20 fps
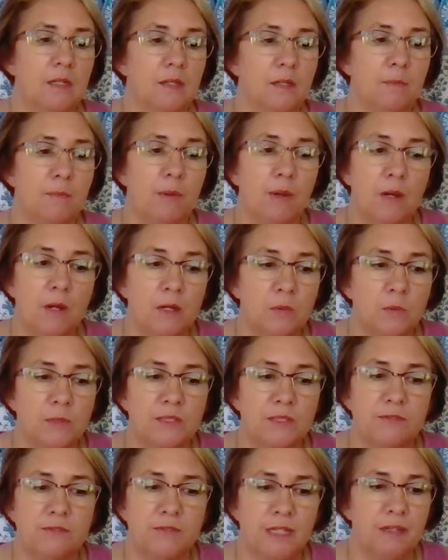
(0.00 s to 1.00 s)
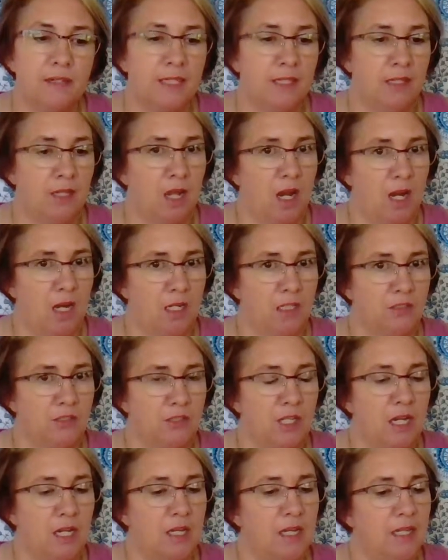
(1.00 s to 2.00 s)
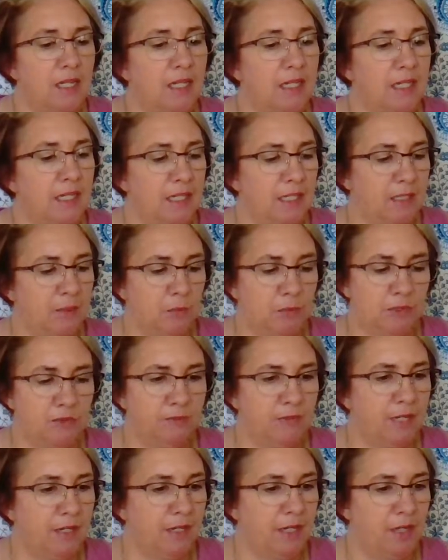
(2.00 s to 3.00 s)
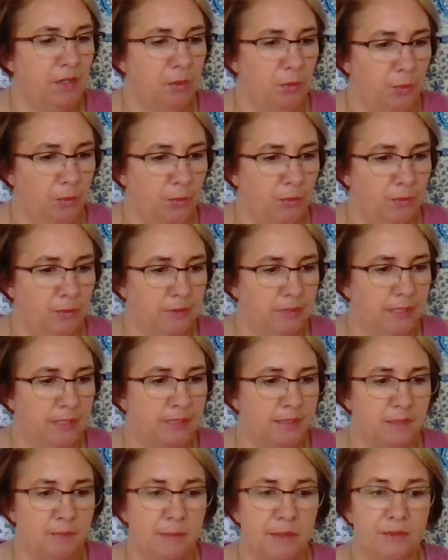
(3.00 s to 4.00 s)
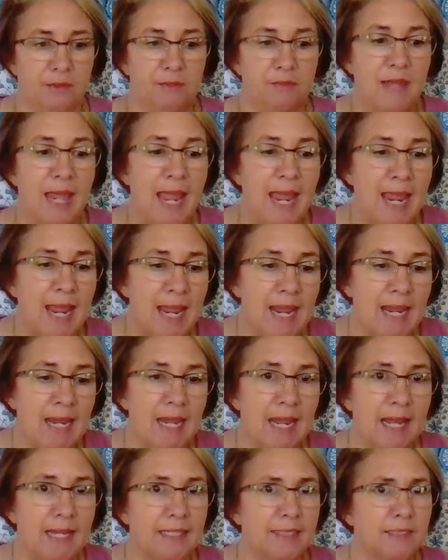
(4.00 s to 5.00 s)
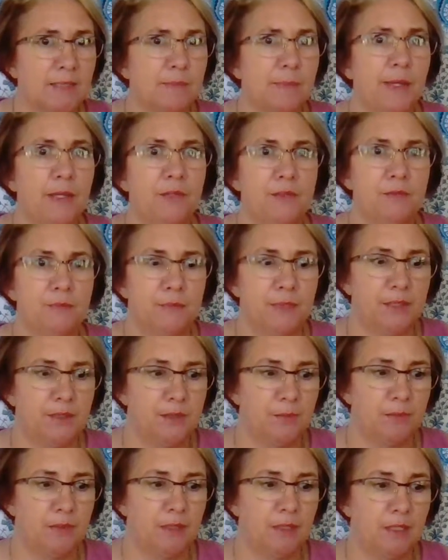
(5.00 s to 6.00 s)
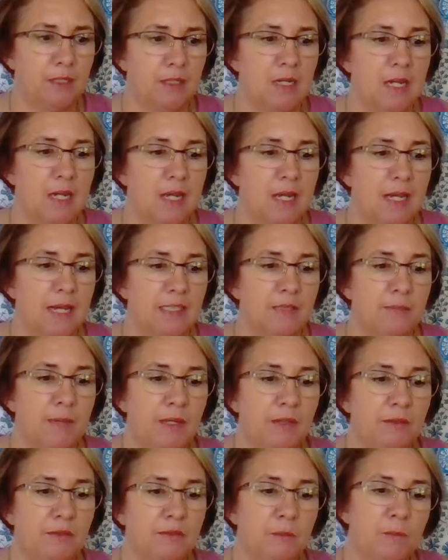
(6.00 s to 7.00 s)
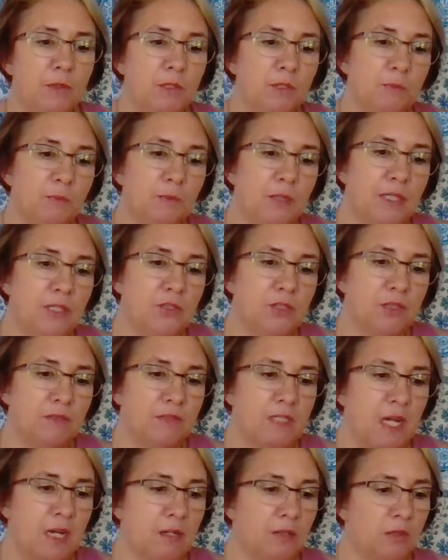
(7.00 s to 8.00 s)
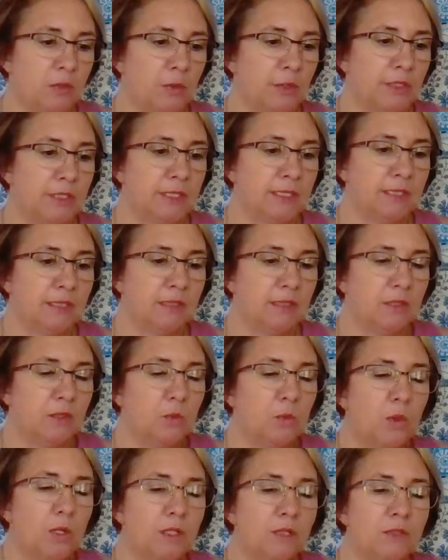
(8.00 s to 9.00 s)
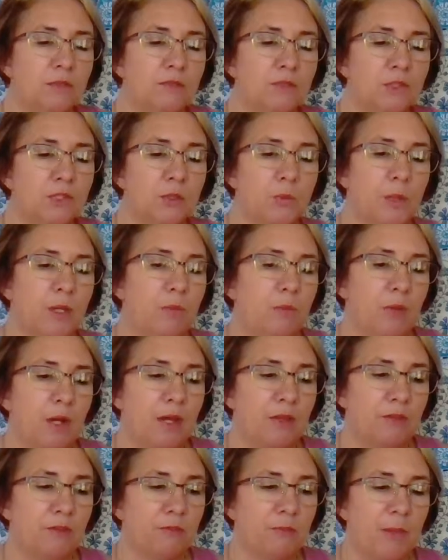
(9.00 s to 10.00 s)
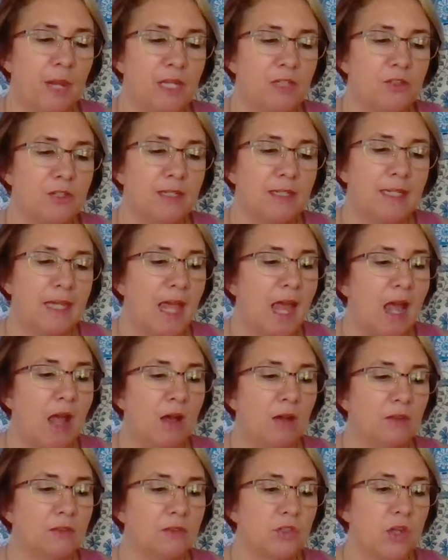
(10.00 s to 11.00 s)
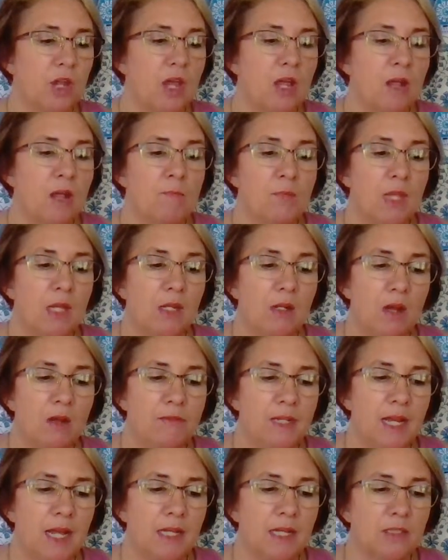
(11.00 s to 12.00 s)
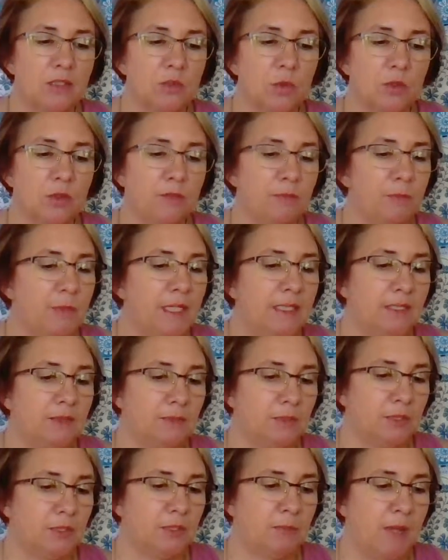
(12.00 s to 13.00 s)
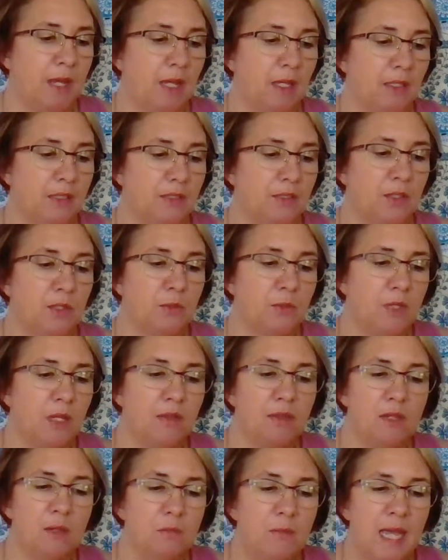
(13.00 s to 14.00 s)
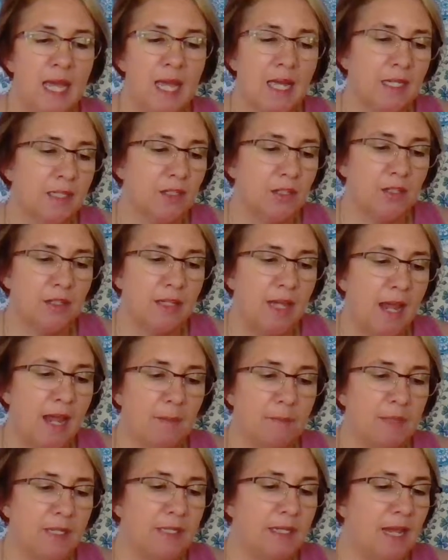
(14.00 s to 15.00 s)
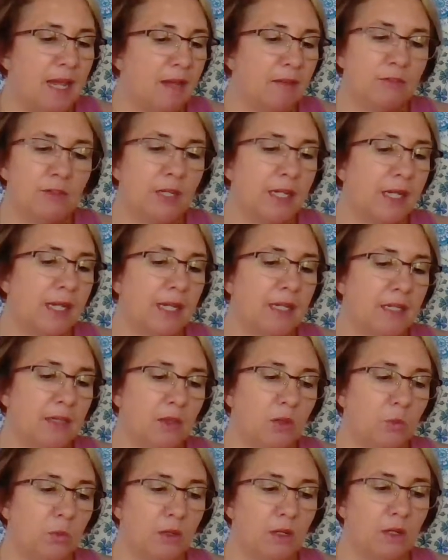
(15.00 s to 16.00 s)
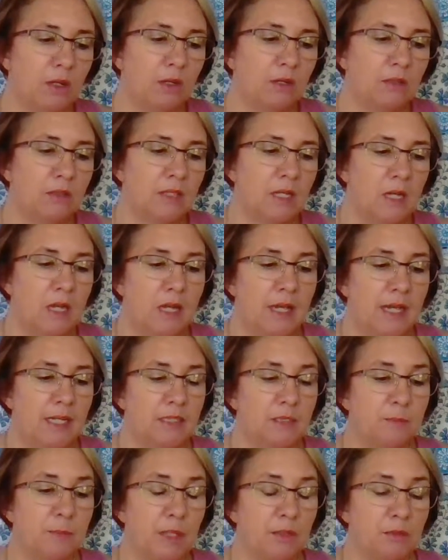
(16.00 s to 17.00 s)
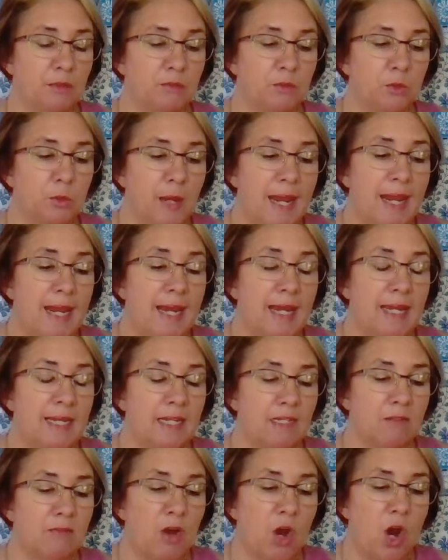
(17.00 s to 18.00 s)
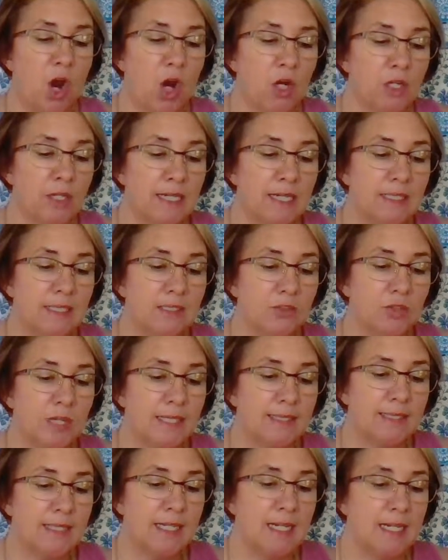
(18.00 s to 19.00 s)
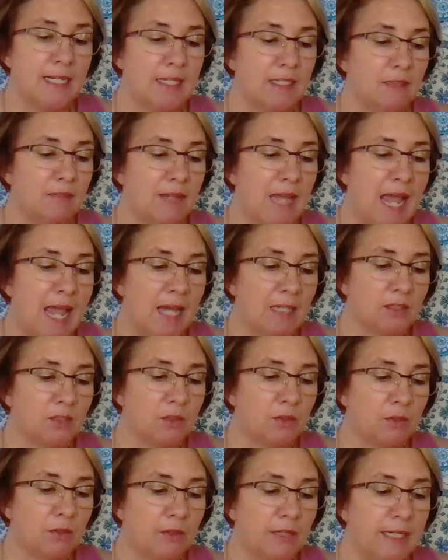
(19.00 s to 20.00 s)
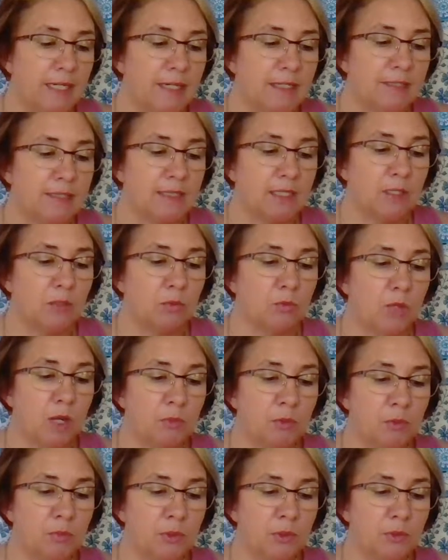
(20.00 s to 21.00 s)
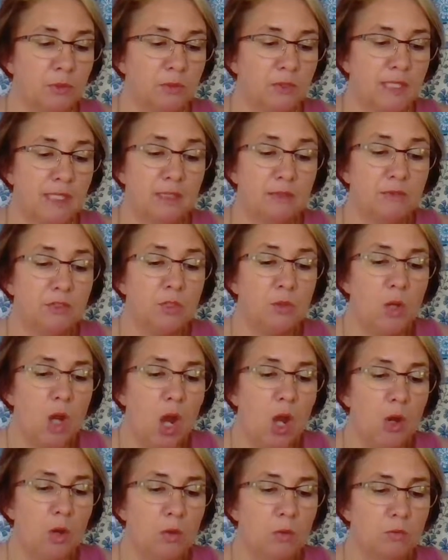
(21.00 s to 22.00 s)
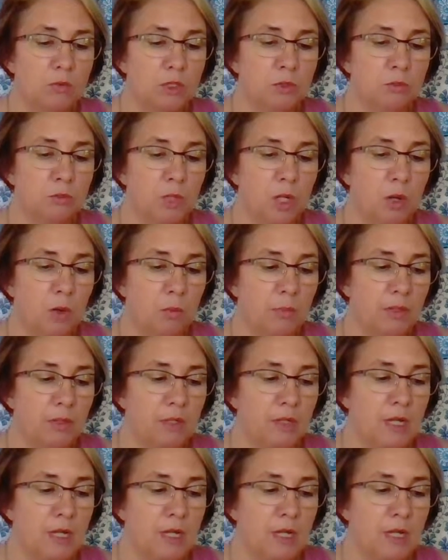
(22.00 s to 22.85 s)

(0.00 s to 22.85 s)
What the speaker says: The barn was very large. It was very old. It smelled of hay and it smelled of manure. It smelled of the perspiration of tired horses and the wonderful sweet breath of patient cows. It often had a sort of peaceful smell, as though nothing bad could happen ever again in the world. It smelled of grain and of harness dressing and of axle grease and of rubber boots and of new rope.